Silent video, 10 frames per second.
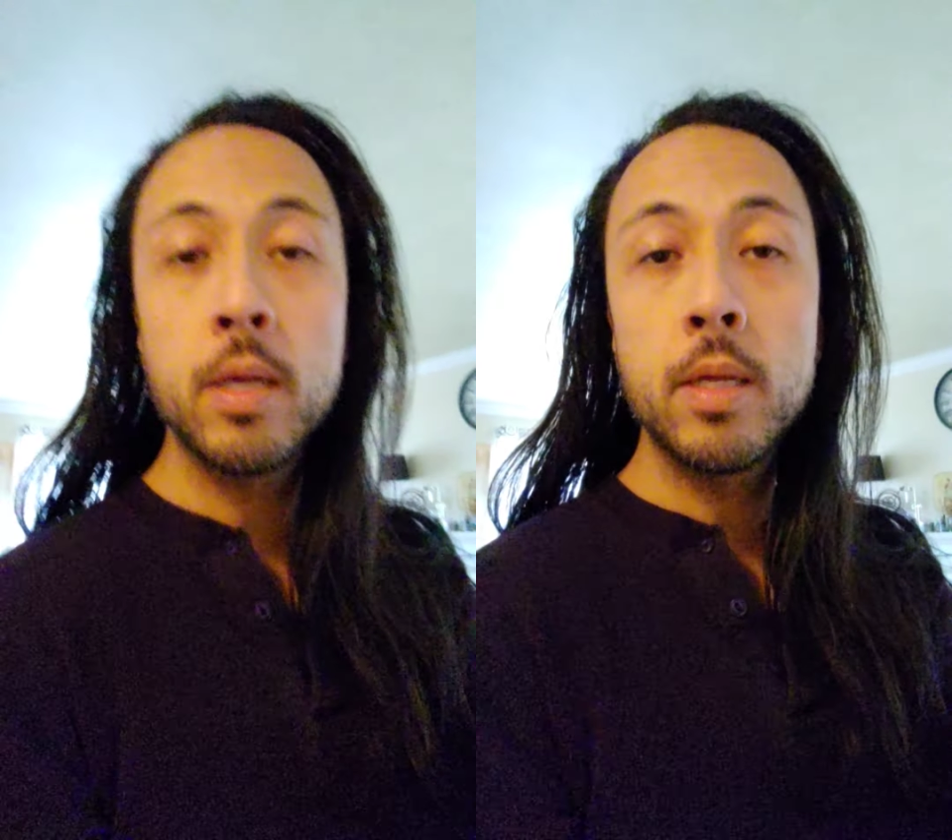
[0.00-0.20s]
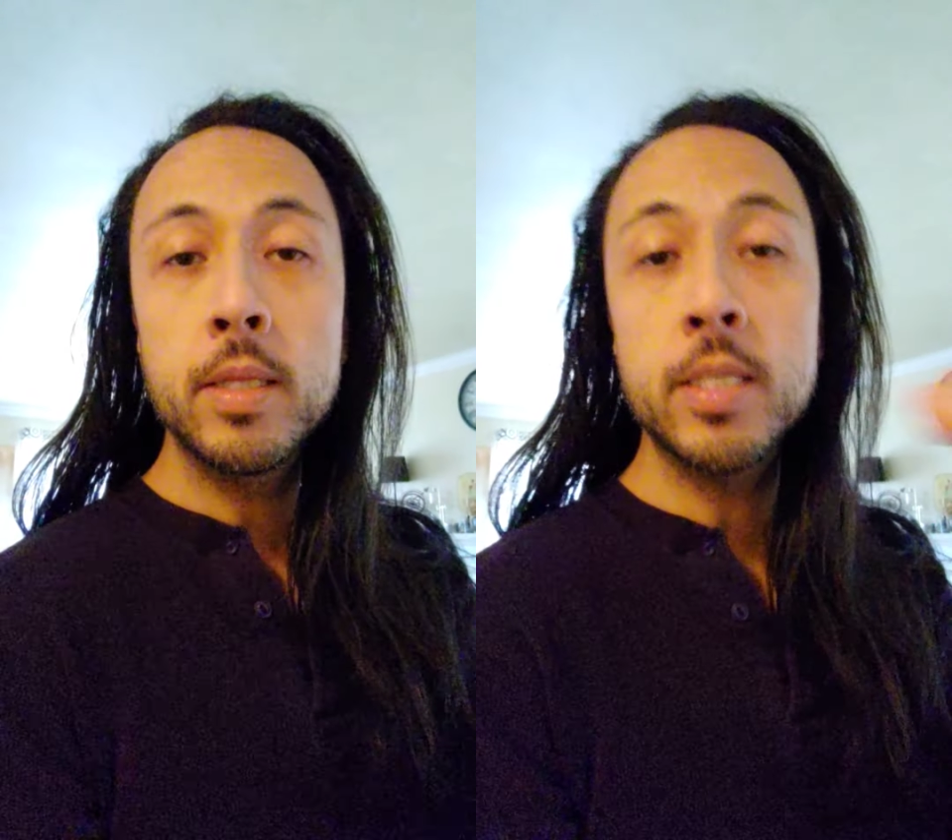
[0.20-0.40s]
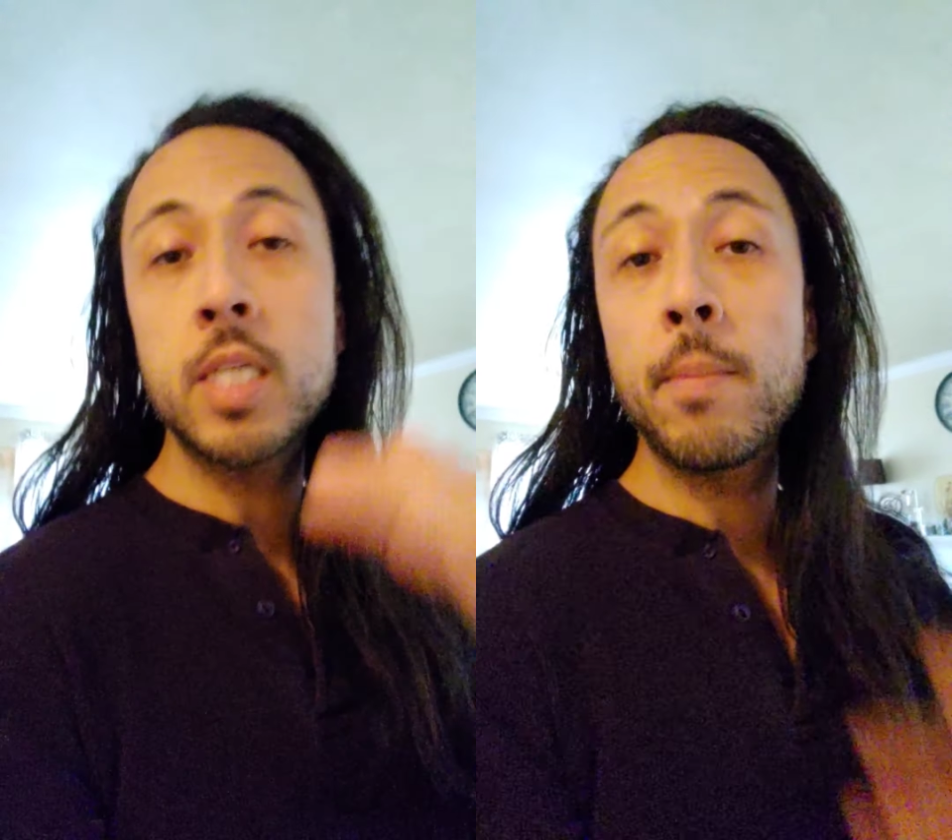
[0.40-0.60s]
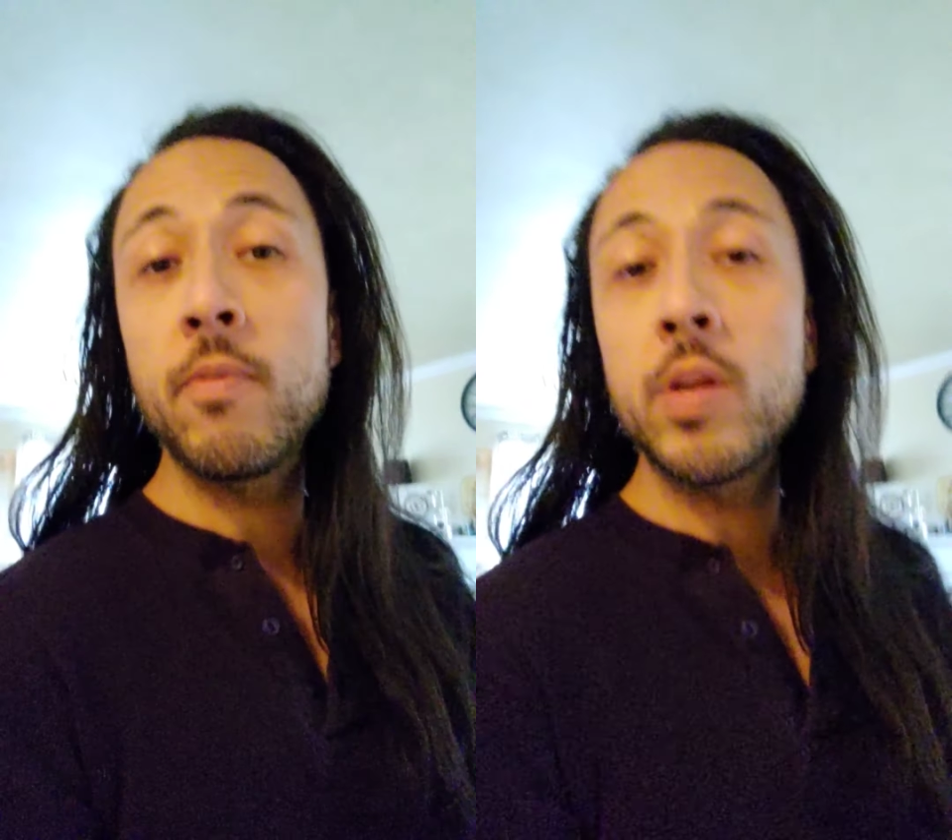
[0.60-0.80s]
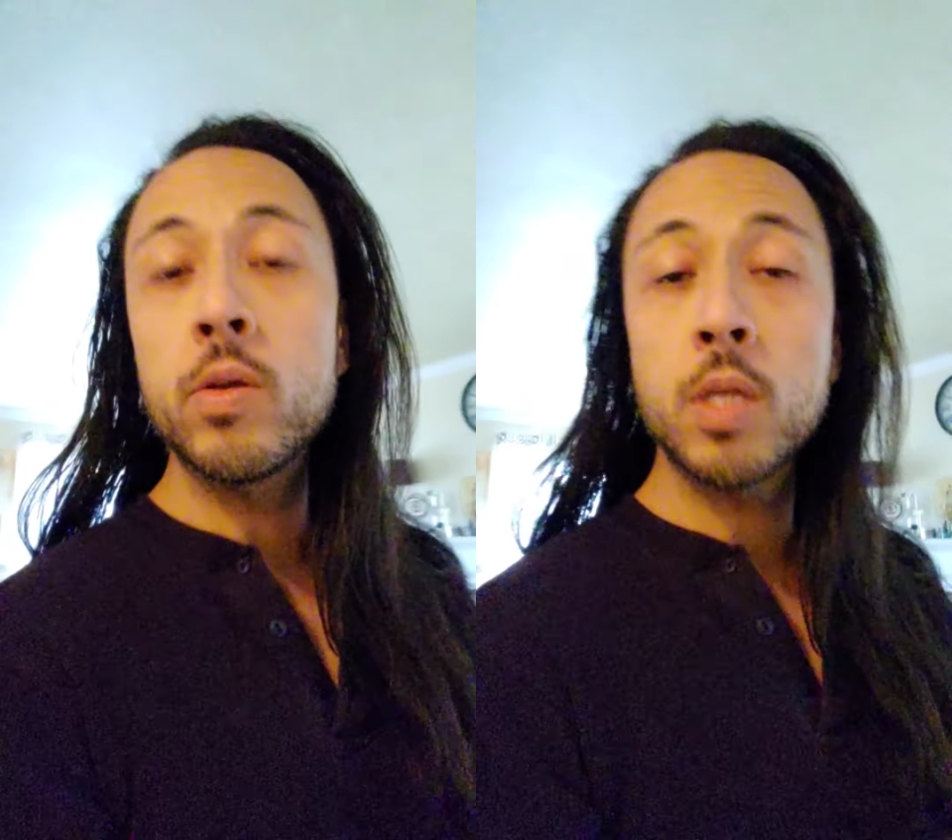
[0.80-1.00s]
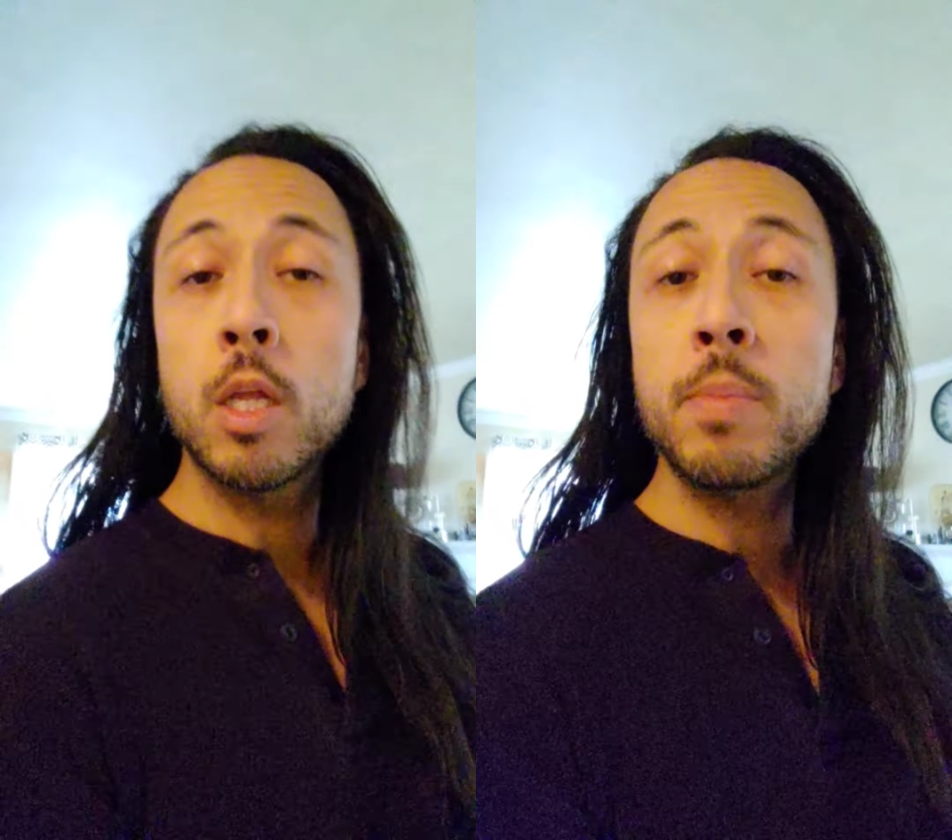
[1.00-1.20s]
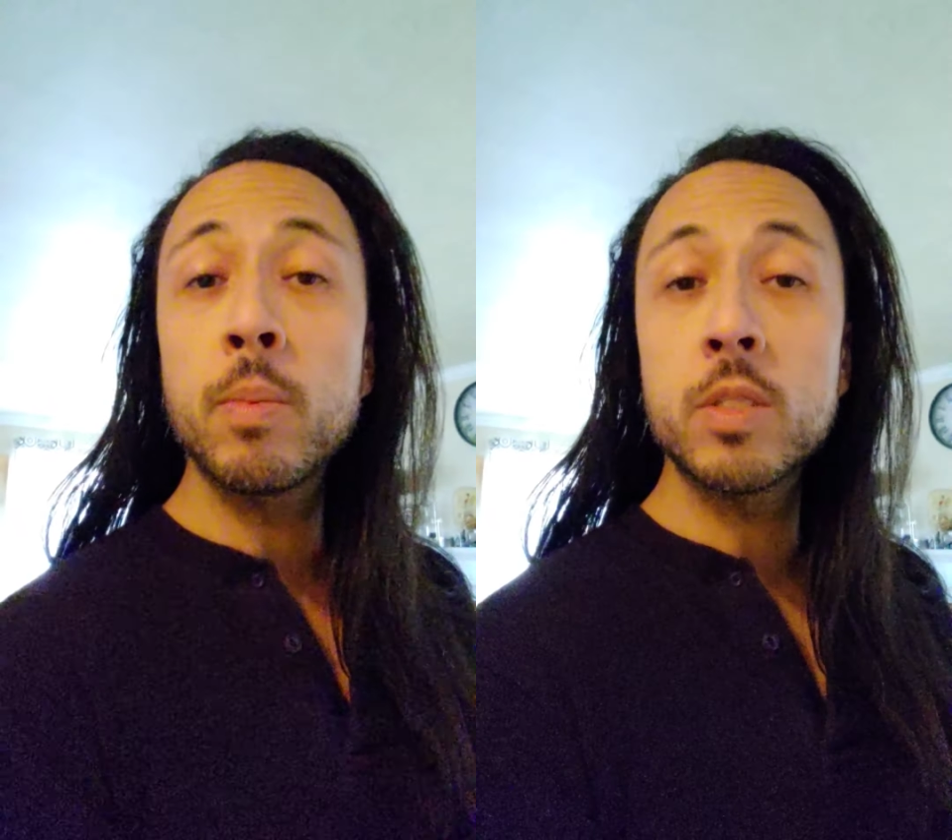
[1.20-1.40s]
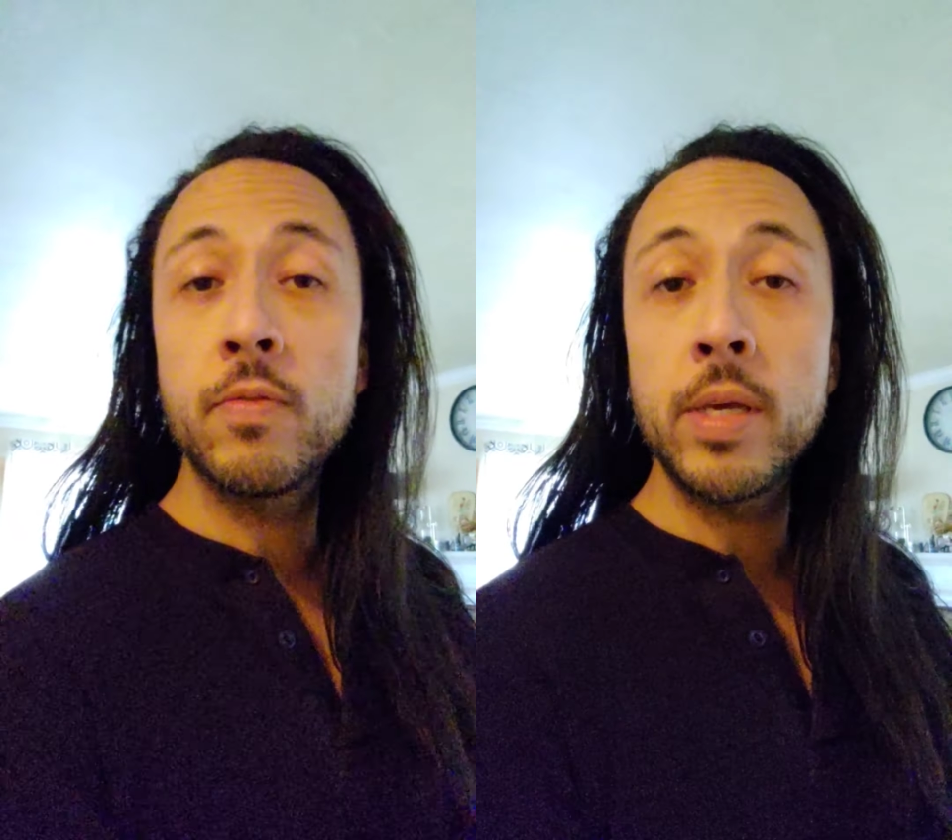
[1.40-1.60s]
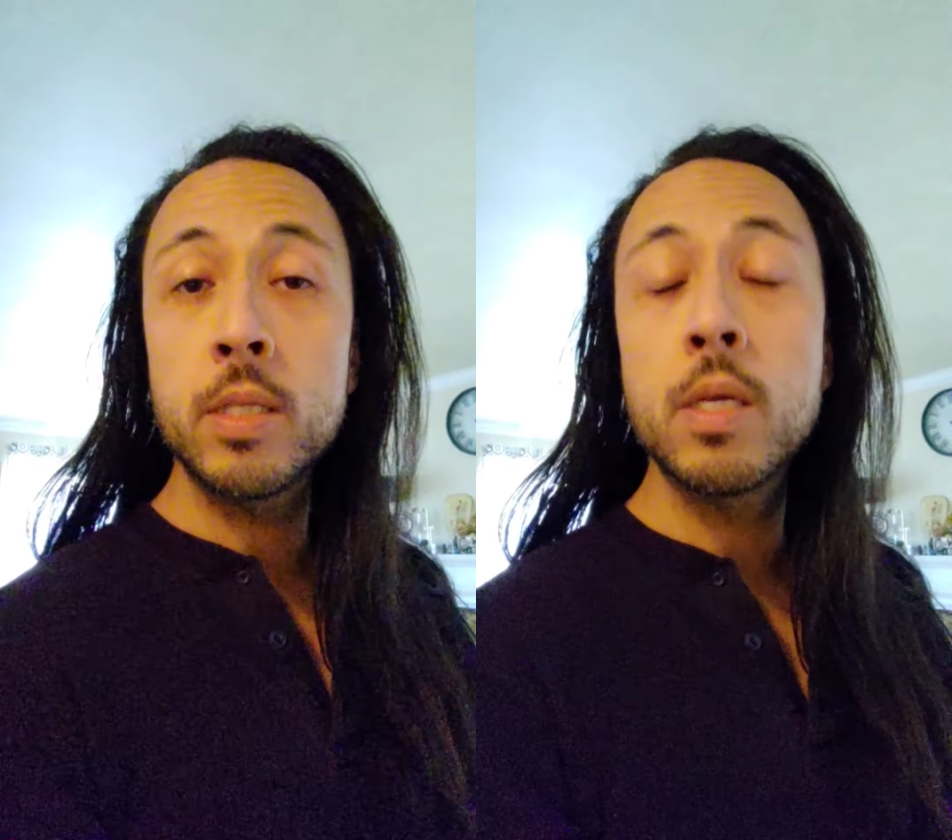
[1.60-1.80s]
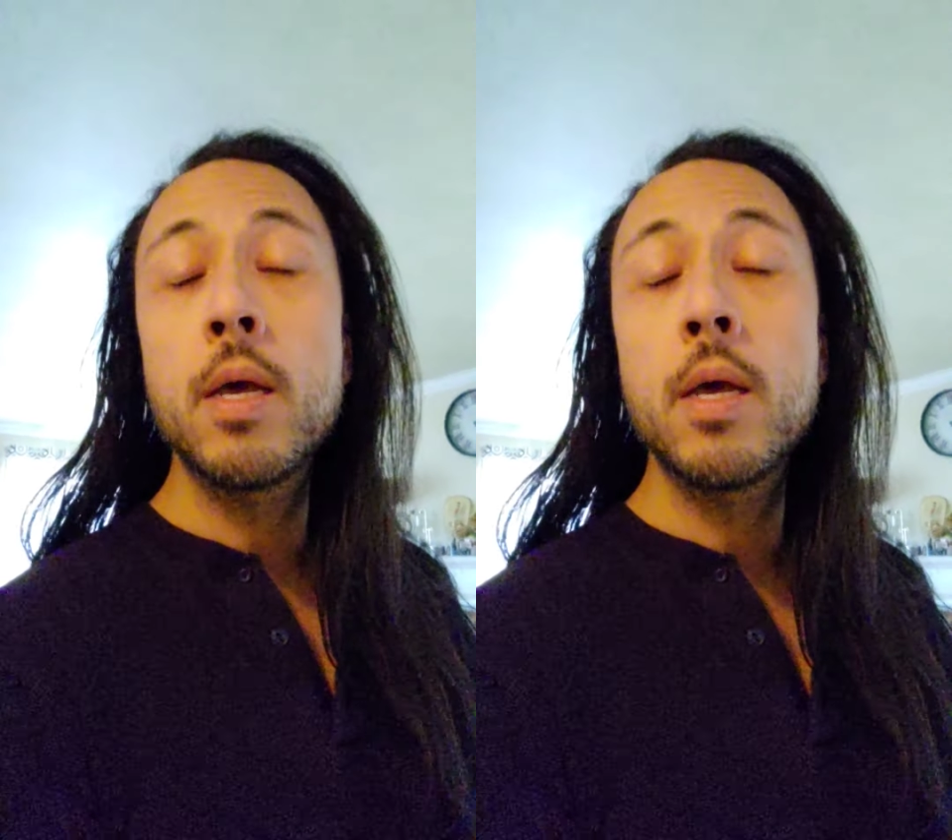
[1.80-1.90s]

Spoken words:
these type of videos in other people's feeds.